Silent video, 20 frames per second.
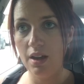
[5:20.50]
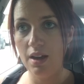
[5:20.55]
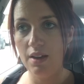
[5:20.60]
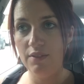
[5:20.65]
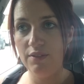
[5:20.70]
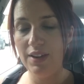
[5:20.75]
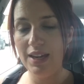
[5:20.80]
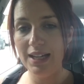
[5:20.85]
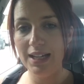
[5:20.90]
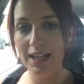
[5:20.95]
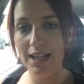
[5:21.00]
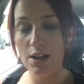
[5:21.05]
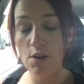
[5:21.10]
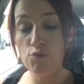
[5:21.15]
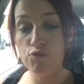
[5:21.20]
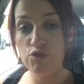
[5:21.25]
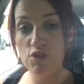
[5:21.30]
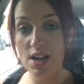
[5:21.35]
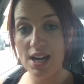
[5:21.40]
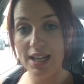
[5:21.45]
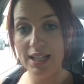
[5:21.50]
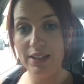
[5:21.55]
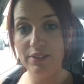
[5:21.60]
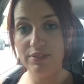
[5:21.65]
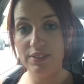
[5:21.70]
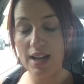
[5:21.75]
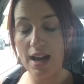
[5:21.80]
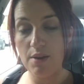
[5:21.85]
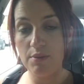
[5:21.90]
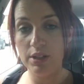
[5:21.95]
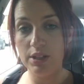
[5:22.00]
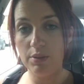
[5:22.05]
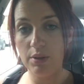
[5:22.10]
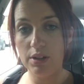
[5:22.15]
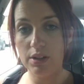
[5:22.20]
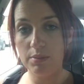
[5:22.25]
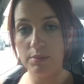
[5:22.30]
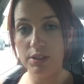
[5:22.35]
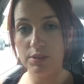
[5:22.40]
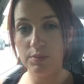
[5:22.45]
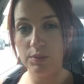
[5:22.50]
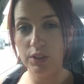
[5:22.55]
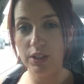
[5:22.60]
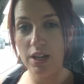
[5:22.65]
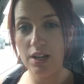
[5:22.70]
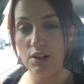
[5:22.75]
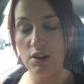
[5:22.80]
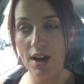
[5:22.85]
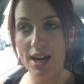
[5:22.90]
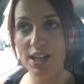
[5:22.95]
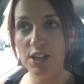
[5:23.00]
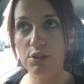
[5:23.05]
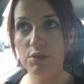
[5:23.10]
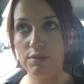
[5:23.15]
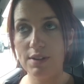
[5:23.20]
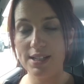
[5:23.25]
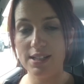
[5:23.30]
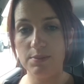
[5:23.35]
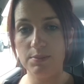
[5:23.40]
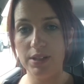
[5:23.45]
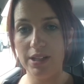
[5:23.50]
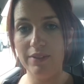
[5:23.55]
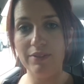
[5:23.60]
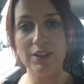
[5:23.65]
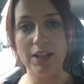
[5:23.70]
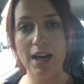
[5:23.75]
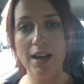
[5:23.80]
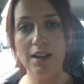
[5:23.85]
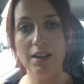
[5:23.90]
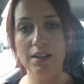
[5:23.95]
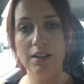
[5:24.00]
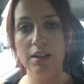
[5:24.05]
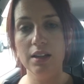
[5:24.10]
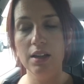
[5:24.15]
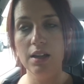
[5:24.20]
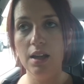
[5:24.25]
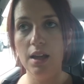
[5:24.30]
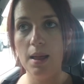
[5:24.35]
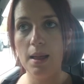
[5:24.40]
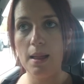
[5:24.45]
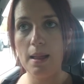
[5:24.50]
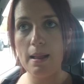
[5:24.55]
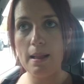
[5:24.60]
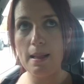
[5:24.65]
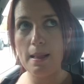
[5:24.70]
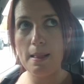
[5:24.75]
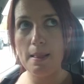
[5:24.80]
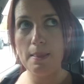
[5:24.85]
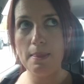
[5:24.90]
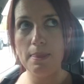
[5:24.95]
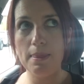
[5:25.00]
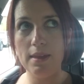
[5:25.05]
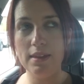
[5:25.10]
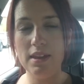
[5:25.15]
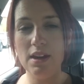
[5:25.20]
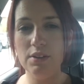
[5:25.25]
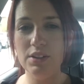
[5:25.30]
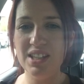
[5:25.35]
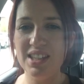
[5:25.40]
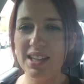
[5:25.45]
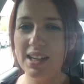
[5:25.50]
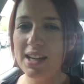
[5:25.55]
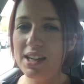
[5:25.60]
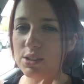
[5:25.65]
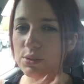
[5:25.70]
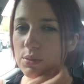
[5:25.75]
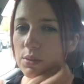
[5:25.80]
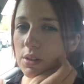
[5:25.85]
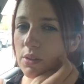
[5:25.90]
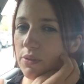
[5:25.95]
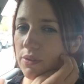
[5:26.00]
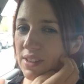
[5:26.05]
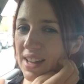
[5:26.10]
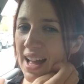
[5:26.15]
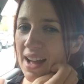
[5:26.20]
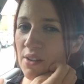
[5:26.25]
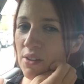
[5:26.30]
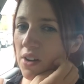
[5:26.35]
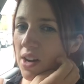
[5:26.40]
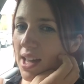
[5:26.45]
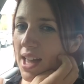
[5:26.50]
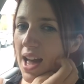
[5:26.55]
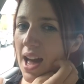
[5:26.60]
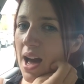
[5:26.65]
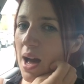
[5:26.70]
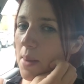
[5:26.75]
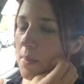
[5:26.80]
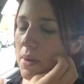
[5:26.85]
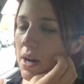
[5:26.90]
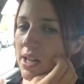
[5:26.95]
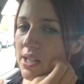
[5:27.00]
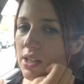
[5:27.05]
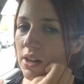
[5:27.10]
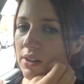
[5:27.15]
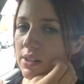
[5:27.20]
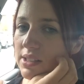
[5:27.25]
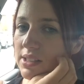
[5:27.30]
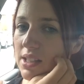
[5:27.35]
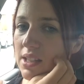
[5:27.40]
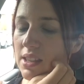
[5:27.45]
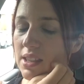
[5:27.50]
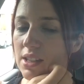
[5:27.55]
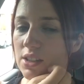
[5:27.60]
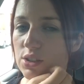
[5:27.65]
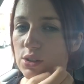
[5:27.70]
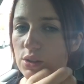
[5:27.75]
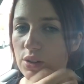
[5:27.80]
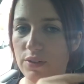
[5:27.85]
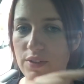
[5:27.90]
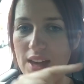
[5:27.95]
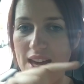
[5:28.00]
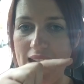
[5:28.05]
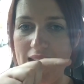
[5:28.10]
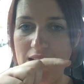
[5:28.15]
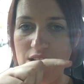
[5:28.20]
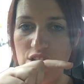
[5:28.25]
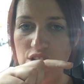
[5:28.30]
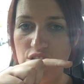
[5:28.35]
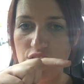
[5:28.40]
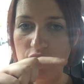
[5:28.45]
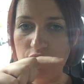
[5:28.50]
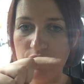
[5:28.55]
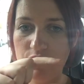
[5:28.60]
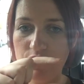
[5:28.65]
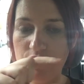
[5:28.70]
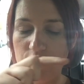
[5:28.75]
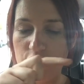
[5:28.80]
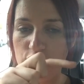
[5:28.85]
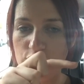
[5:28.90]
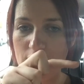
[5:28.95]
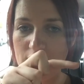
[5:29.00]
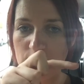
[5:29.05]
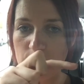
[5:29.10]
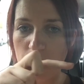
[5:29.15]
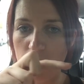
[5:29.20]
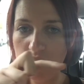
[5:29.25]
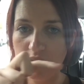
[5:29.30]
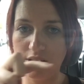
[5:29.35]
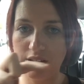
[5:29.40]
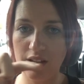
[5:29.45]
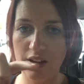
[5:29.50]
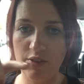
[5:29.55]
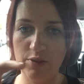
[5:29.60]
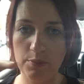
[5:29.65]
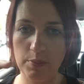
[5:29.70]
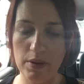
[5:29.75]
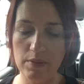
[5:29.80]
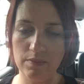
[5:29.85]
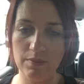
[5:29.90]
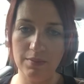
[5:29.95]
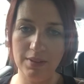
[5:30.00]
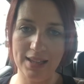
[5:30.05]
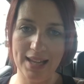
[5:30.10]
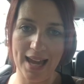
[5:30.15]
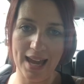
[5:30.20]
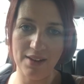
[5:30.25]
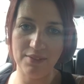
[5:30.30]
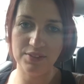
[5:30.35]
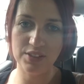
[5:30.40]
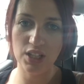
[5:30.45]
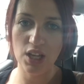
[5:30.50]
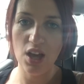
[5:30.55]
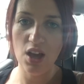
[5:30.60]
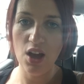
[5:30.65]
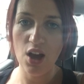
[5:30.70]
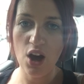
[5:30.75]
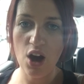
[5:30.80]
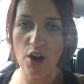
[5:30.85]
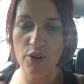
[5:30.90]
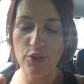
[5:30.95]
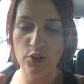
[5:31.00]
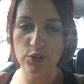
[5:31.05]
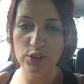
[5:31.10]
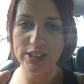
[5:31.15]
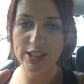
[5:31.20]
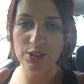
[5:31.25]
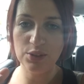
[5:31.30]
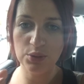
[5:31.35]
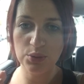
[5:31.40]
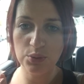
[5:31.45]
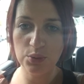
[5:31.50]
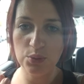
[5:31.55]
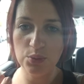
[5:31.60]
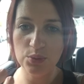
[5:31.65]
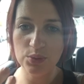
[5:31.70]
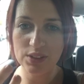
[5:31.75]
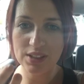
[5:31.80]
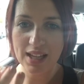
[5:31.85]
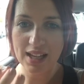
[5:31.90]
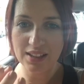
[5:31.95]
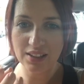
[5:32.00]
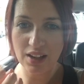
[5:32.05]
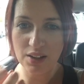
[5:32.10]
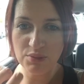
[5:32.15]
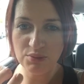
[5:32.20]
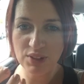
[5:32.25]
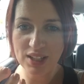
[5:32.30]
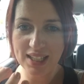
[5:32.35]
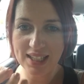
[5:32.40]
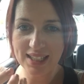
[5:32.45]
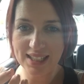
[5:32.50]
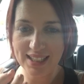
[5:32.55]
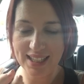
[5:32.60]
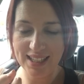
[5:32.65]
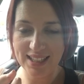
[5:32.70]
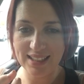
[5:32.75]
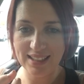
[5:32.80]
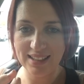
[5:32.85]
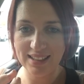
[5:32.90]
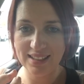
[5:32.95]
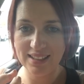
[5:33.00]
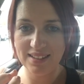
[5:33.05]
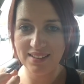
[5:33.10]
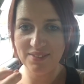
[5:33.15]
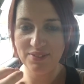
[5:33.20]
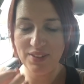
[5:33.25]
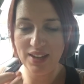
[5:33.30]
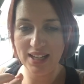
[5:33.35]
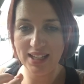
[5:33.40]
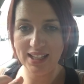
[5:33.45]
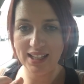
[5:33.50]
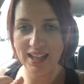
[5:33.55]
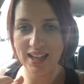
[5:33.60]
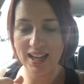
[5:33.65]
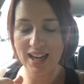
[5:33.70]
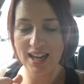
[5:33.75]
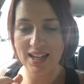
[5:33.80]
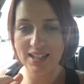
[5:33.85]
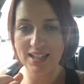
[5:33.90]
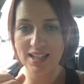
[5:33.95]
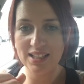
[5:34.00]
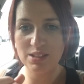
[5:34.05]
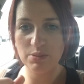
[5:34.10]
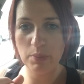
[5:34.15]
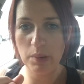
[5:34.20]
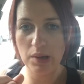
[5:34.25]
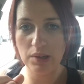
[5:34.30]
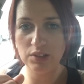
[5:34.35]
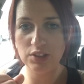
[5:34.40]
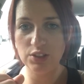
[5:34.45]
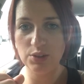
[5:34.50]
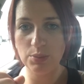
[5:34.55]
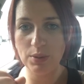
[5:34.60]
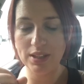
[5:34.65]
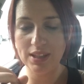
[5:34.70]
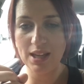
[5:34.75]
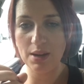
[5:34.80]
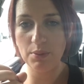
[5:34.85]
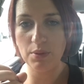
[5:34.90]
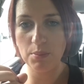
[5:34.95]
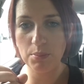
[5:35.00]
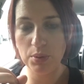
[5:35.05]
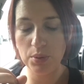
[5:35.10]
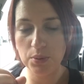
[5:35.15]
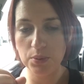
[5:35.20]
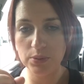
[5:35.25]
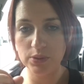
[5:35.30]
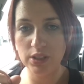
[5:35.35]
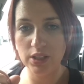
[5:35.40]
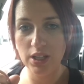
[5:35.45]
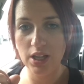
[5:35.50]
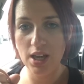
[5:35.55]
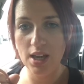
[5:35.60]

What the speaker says: feeling really flat when I woke up this morning, like incredibly flat. The only thing is, the flatter I am, I noticed that the sort of inch of stretch marks that have been left have obviously gone all that like wrinkly feeling again, as opposed to when they were pulled